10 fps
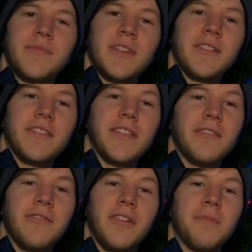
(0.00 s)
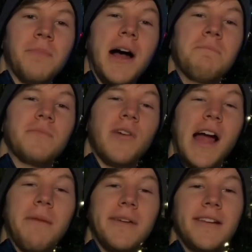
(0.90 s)
Let's see the first pop I'm
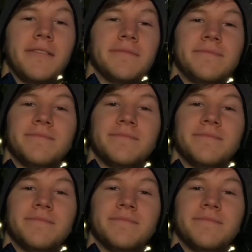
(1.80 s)
grabbing.